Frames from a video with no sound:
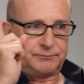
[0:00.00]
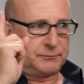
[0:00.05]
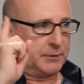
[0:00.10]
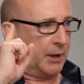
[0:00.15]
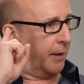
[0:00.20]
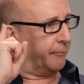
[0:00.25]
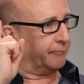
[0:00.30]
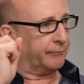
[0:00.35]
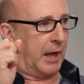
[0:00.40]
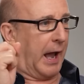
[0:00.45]

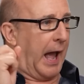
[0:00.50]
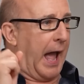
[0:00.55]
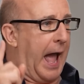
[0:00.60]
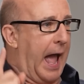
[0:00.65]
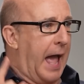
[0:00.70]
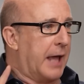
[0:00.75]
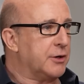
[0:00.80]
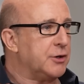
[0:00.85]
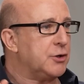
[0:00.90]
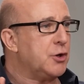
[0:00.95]
Yep.
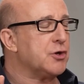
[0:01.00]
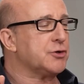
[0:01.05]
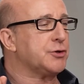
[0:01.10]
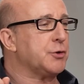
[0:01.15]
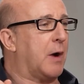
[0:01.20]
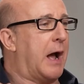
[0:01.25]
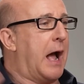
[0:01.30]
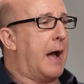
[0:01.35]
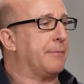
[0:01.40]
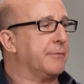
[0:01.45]
And
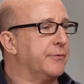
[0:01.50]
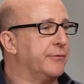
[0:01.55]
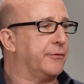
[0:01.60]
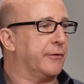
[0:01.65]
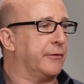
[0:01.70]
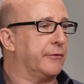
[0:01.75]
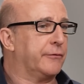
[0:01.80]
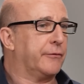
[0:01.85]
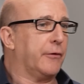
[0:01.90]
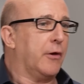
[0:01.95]
usually what happens
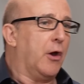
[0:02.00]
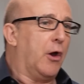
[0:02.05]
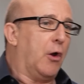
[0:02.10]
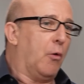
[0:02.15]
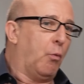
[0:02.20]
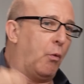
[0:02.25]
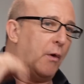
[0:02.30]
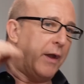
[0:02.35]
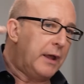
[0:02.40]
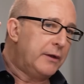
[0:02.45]
is
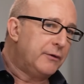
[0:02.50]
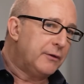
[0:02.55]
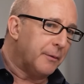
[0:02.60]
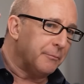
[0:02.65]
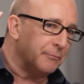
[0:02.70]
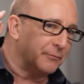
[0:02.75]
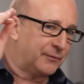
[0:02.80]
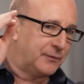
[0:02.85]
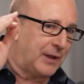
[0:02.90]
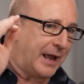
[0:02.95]
we end
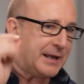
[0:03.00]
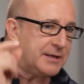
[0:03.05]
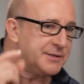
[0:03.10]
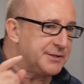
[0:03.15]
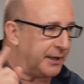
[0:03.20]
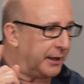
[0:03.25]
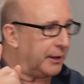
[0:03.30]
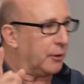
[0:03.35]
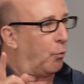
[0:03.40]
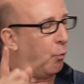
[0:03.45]
up
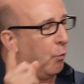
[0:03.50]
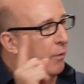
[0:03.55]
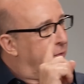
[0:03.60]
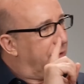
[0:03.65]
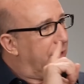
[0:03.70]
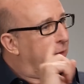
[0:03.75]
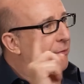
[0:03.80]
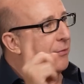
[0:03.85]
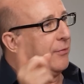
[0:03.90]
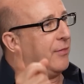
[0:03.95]
dating
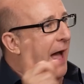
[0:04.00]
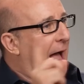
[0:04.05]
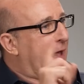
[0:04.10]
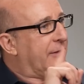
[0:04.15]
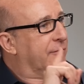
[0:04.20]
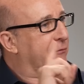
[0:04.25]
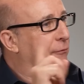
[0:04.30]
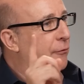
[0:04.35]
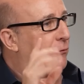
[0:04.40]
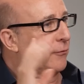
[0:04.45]
within
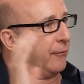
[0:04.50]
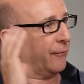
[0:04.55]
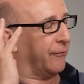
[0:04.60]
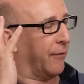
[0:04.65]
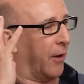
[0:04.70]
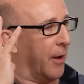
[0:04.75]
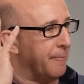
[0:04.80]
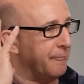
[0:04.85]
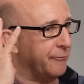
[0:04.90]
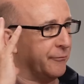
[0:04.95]
that sort of
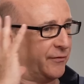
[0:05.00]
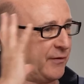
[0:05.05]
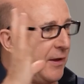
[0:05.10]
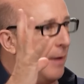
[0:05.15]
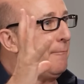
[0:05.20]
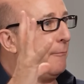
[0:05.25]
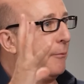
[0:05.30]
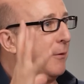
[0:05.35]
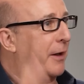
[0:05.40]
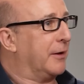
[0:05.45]

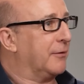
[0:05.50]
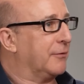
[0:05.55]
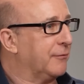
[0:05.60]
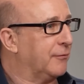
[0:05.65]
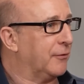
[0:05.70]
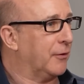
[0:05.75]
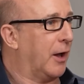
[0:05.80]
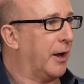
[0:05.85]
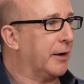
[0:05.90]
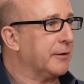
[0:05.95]
template,
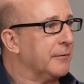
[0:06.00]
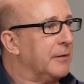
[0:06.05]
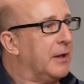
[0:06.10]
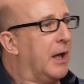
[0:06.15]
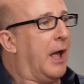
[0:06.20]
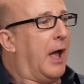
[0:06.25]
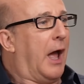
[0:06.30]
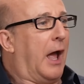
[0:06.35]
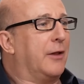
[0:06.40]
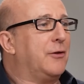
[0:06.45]
if you like.
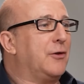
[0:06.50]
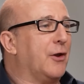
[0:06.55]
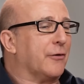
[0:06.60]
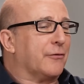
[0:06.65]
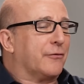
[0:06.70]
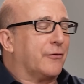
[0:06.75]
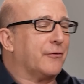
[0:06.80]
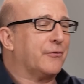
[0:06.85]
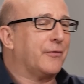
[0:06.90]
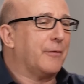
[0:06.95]
And, you know,
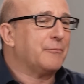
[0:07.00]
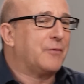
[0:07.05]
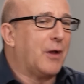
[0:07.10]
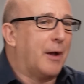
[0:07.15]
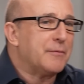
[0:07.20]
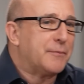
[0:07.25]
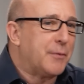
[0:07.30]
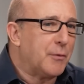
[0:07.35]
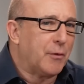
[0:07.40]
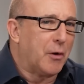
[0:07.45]
so
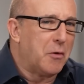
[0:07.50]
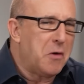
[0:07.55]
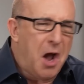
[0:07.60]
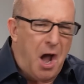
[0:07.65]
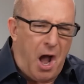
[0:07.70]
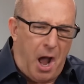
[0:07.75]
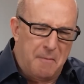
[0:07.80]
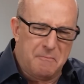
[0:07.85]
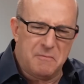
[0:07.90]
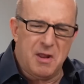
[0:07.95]
sometimes people go,
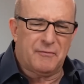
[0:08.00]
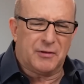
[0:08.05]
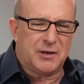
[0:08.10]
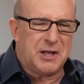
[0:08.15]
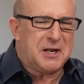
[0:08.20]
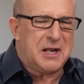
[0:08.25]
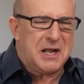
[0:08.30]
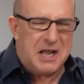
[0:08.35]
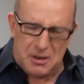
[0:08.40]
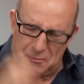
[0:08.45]
I'm never
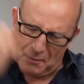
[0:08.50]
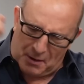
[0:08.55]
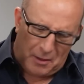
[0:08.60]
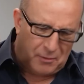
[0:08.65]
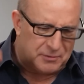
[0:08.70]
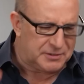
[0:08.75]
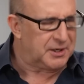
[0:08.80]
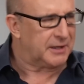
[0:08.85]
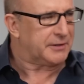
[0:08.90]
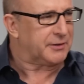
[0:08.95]
dating anyone
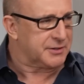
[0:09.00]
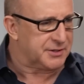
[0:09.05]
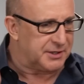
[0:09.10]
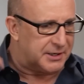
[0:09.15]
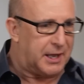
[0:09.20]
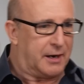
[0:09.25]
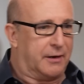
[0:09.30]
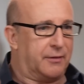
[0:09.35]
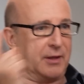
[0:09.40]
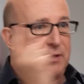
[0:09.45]
else like this
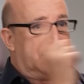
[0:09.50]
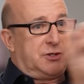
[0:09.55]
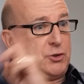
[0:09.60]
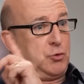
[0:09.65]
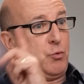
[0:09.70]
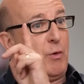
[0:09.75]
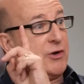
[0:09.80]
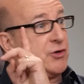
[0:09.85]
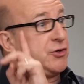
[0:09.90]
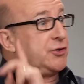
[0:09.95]
again, and they
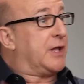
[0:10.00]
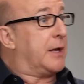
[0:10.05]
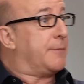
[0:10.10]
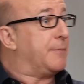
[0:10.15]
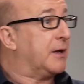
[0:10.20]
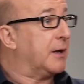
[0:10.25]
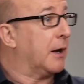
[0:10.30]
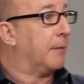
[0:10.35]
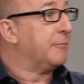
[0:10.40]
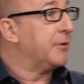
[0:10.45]
switch and they
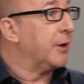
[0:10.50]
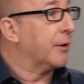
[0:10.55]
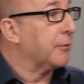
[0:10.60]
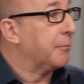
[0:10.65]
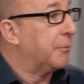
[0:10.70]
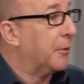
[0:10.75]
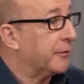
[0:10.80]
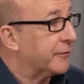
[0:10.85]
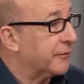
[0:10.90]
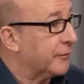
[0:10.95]
become the other
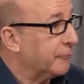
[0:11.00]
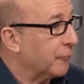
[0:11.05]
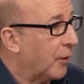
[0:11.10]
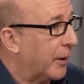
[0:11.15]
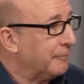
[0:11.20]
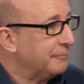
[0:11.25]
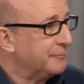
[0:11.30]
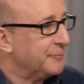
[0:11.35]
person, right?